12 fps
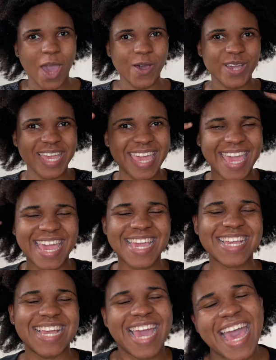
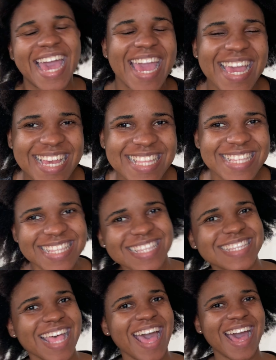Okay guys,
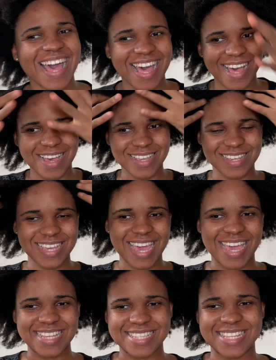you
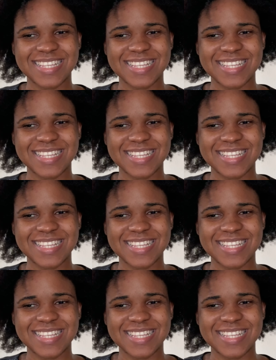guys,